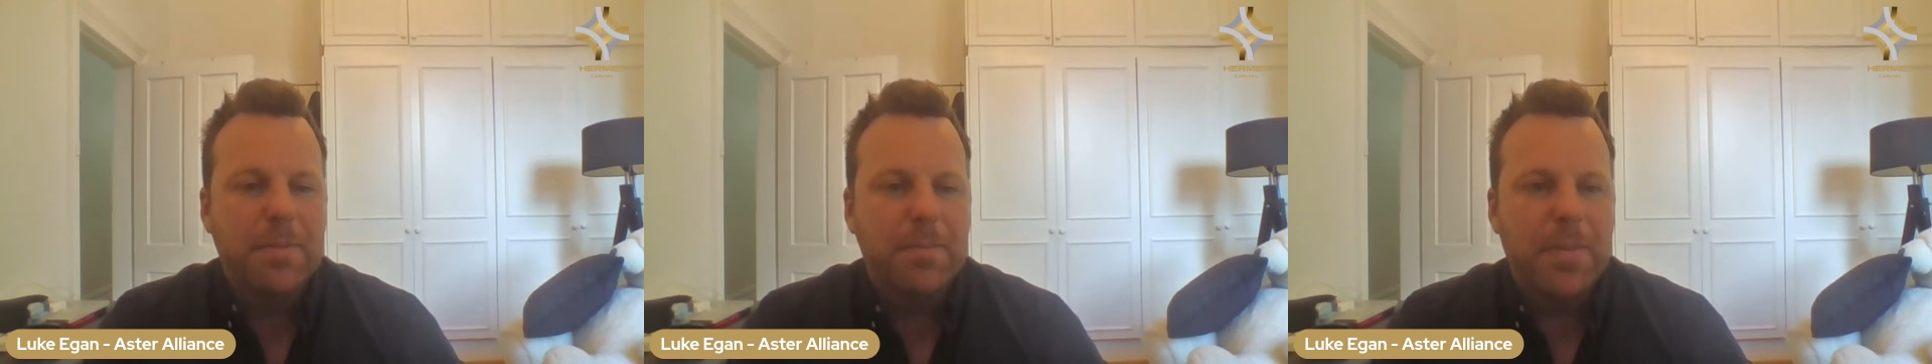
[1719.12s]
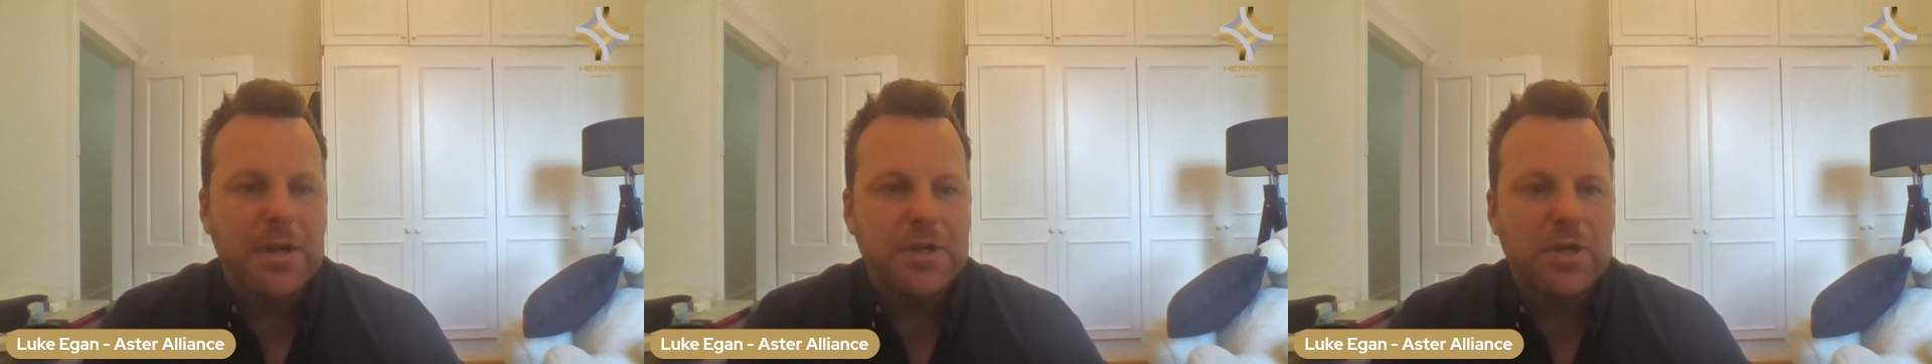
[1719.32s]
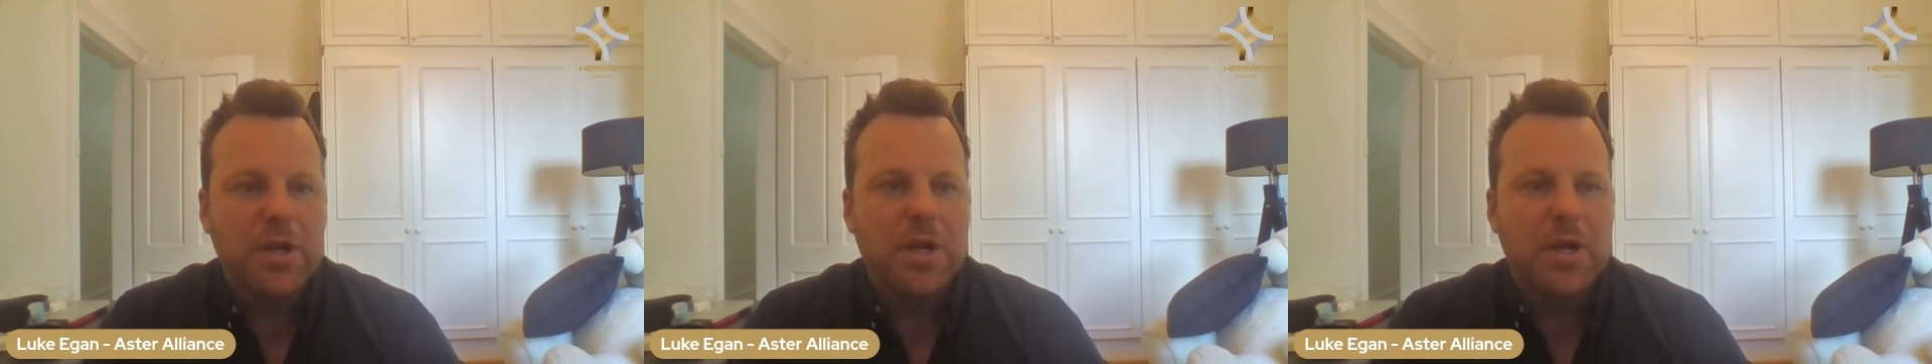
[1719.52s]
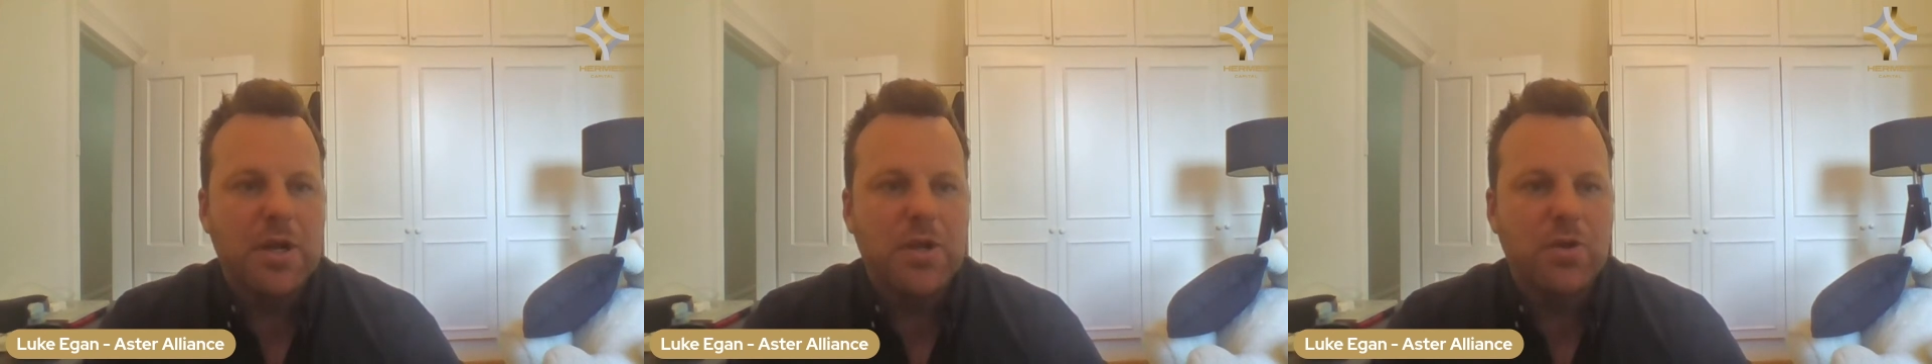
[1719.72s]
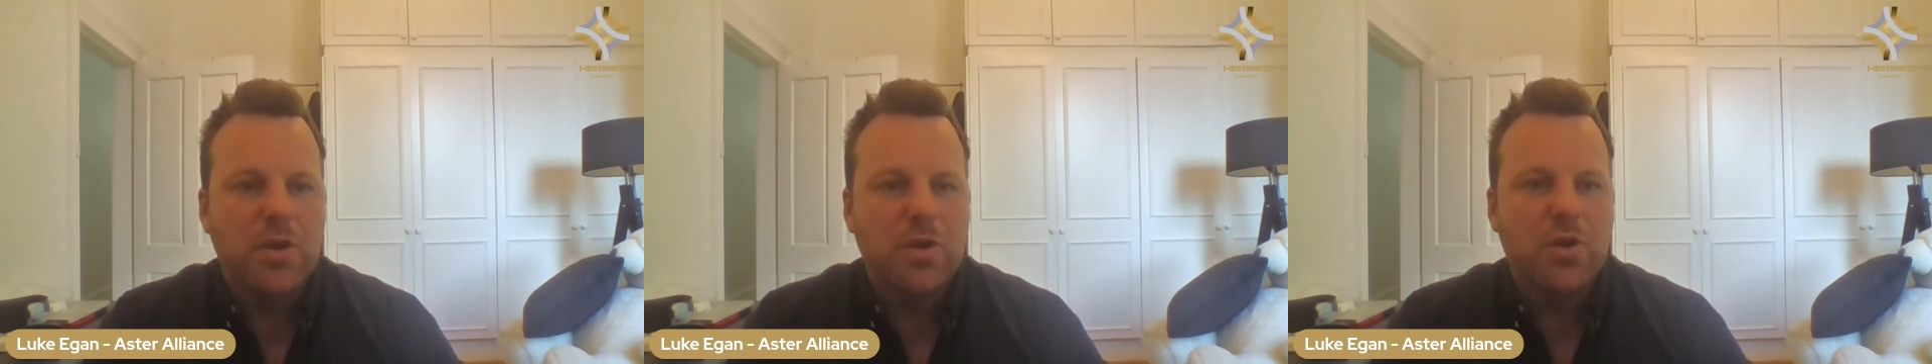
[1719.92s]
But
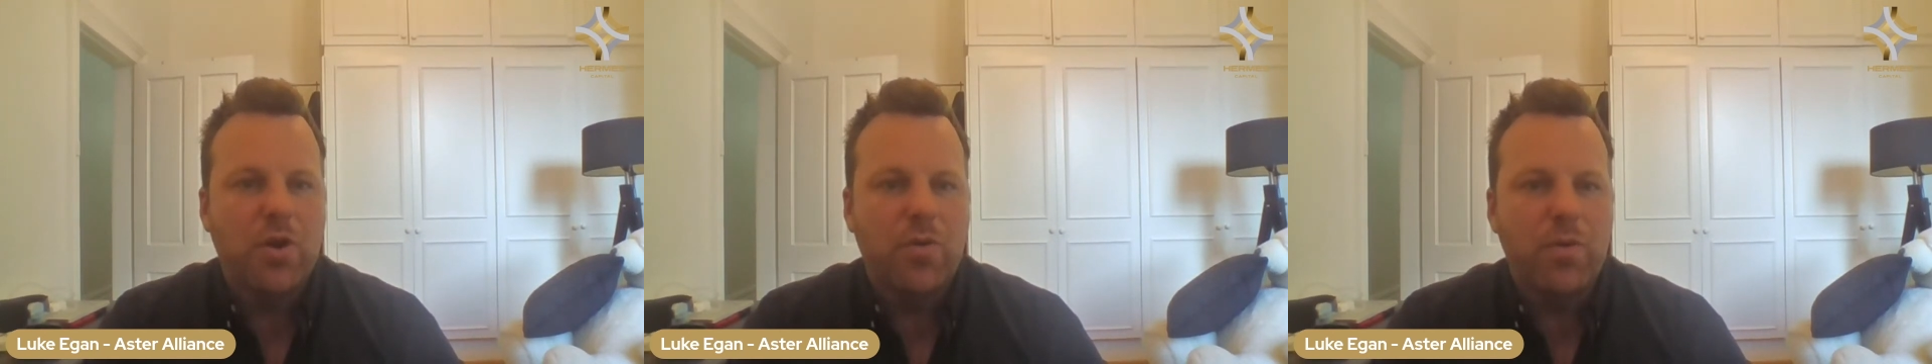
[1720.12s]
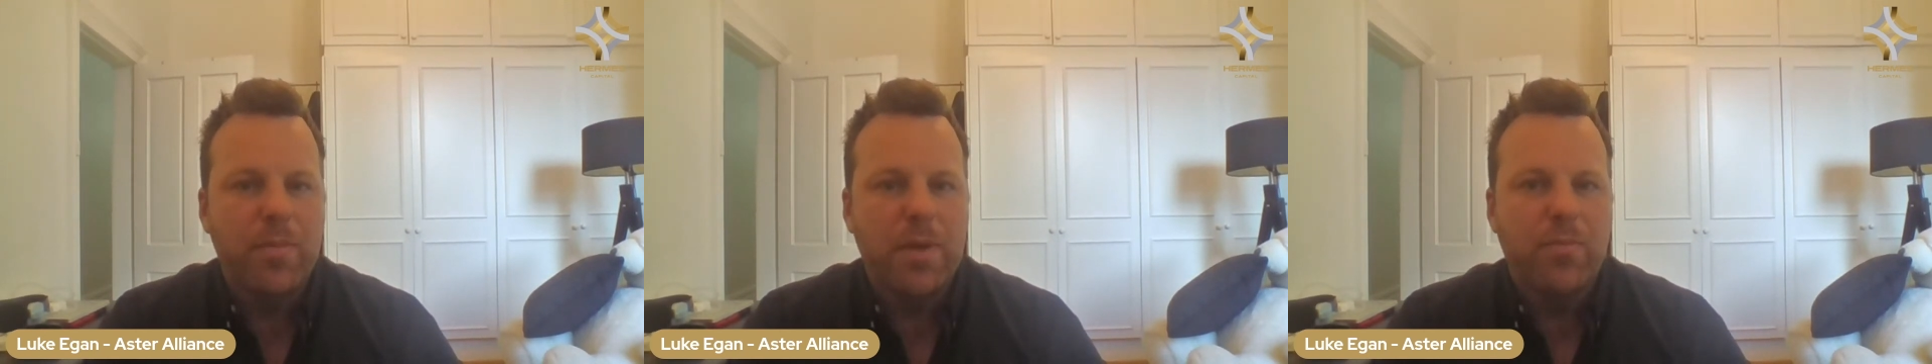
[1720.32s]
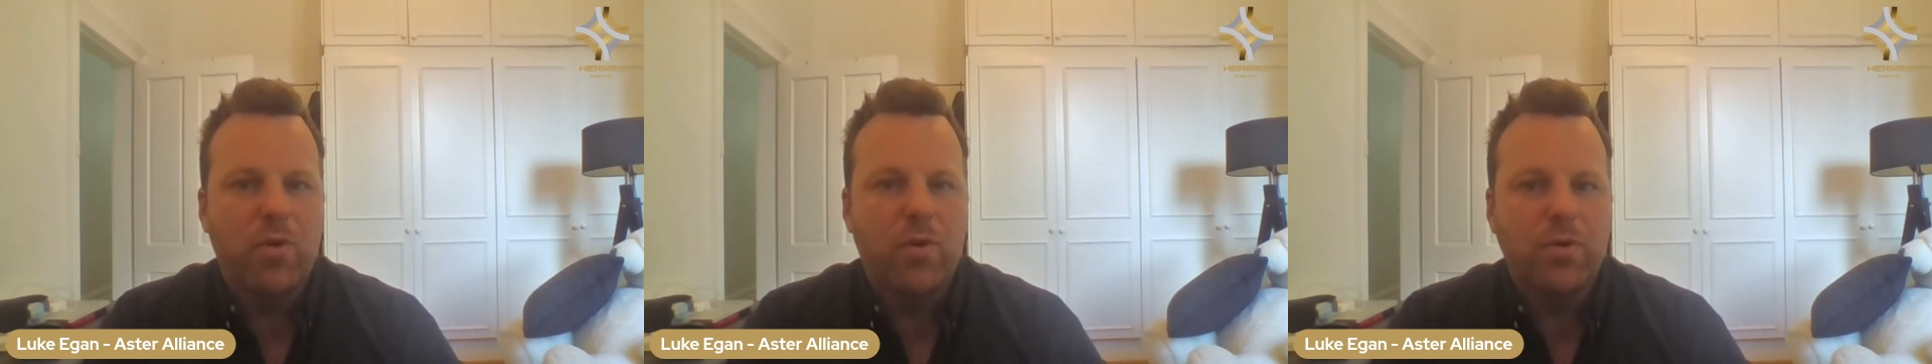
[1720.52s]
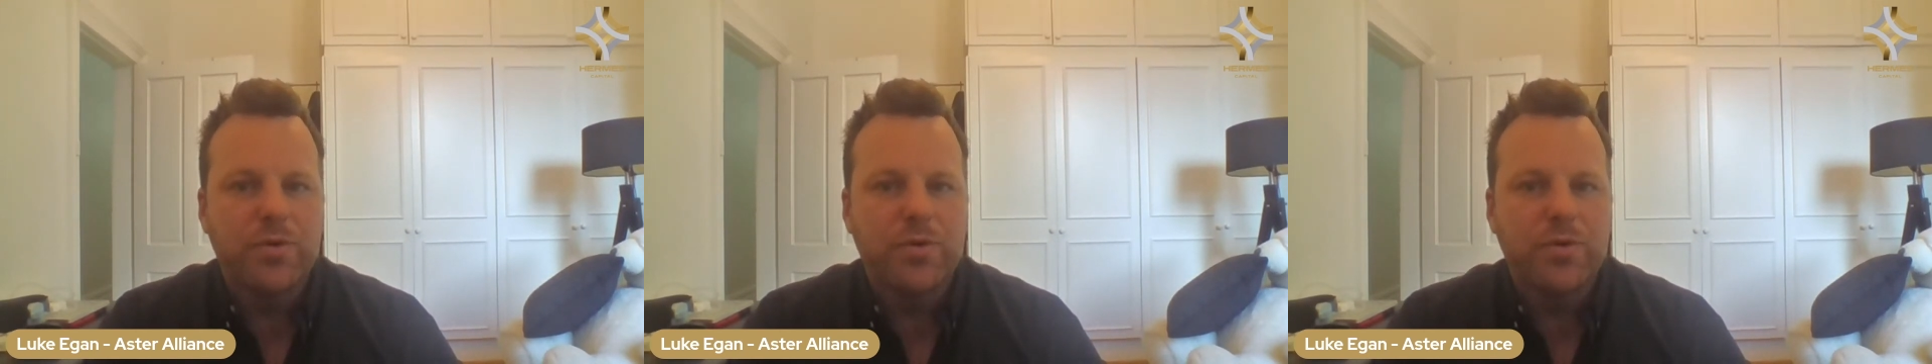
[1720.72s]
you got to remember